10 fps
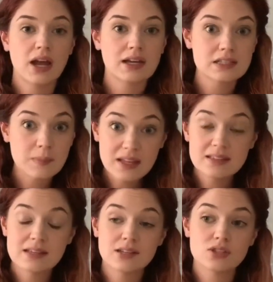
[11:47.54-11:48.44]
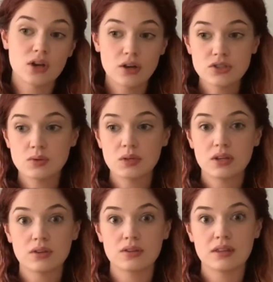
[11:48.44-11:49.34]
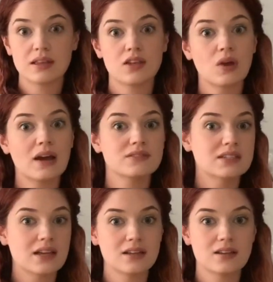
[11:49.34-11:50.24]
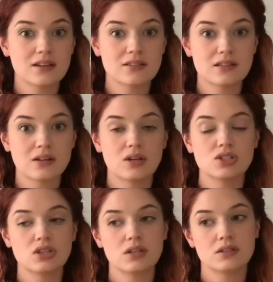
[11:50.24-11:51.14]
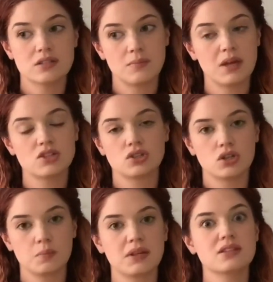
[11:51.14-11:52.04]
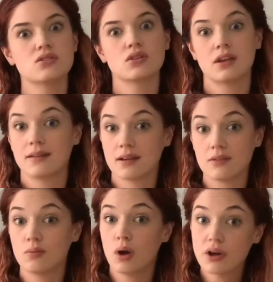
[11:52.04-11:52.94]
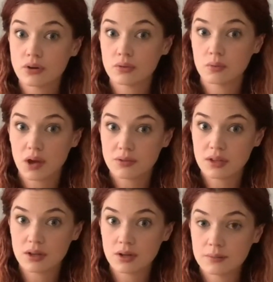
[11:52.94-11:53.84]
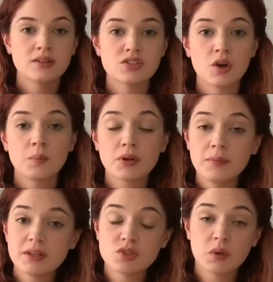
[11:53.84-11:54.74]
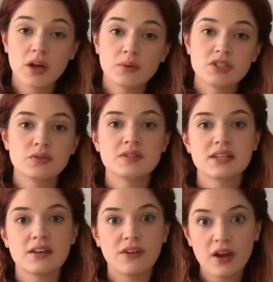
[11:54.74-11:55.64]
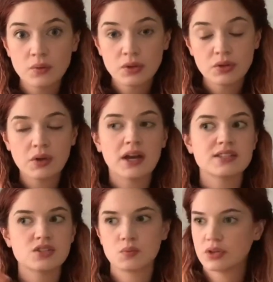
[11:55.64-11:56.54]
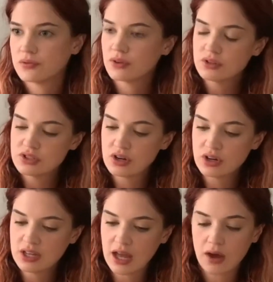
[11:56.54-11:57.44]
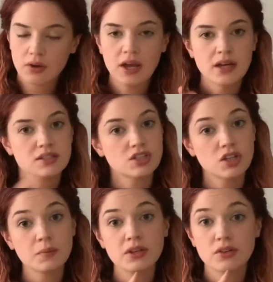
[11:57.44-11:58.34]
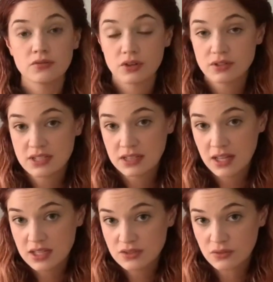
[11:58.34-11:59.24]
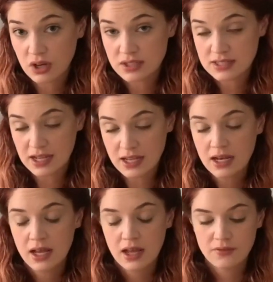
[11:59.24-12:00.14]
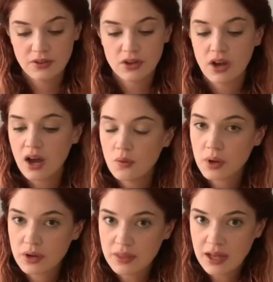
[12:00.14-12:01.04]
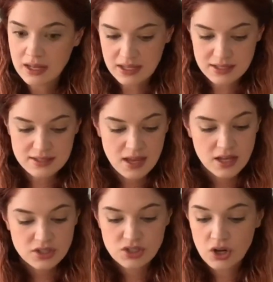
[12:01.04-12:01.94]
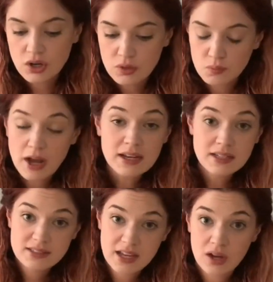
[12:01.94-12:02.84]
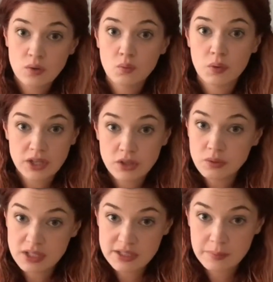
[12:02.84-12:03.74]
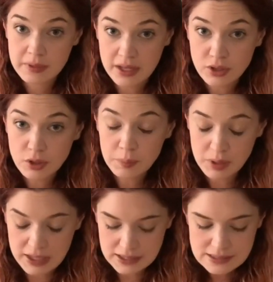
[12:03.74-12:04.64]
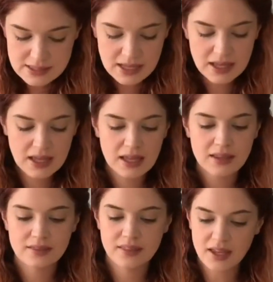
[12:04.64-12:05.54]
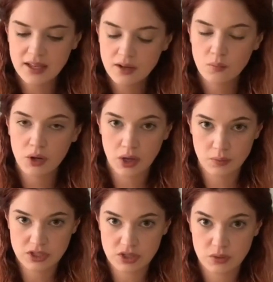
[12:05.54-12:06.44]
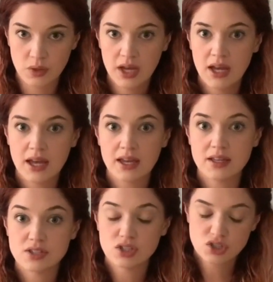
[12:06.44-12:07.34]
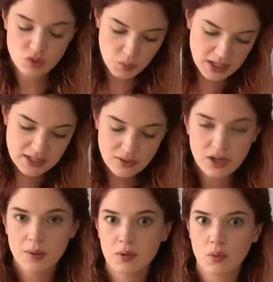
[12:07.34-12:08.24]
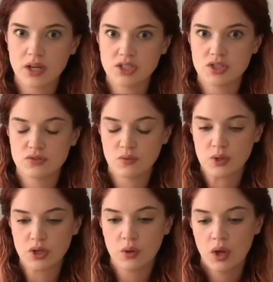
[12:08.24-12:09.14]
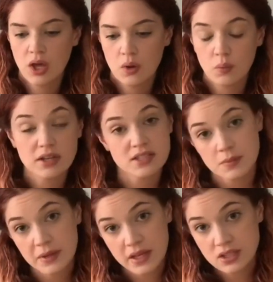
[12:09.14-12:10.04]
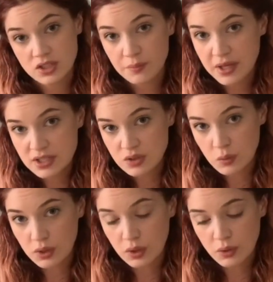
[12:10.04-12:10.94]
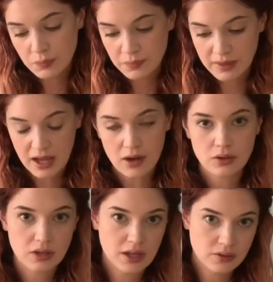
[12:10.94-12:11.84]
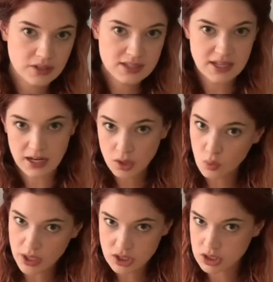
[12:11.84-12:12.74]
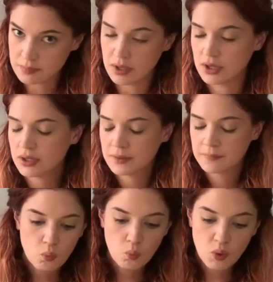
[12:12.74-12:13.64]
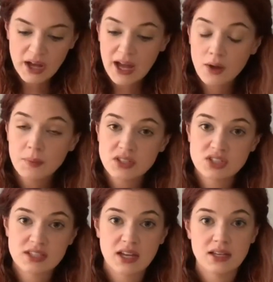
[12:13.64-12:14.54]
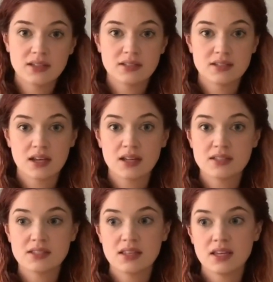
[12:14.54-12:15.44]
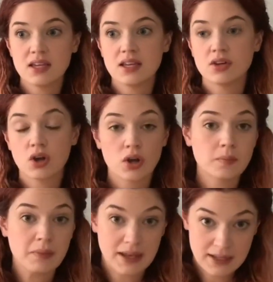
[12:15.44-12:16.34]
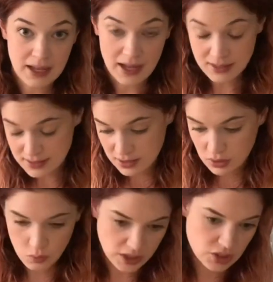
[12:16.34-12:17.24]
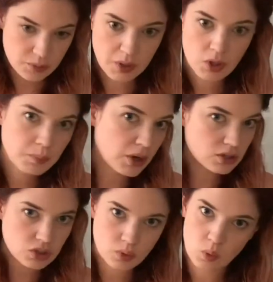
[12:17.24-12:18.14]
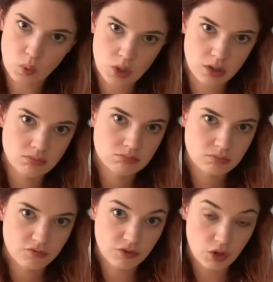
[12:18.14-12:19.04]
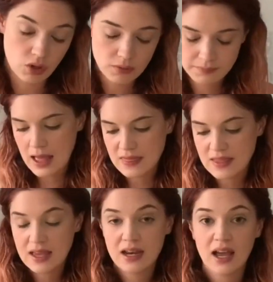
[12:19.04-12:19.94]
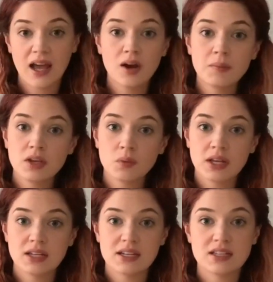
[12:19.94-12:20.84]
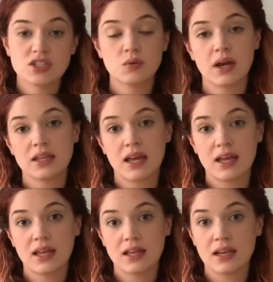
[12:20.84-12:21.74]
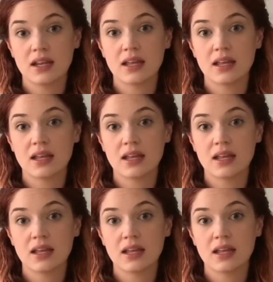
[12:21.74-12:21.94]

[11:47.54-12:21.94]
expense, and it's also another thing that you have to take into consideration to make sure your plants are getting enough water throughout the year. So pretty much what I would do if I were you guys is when you're first starting out, determine your first and last frost date, figure out that is, start writing down when you need to plant your plants. Then what I would do is just write down a couple questions for you. What is the pH of my soil? Alkaline or acidic? Question mark. How much sun does the garden bed get? Question mark. Partial or full. And then how many rainy days do I get in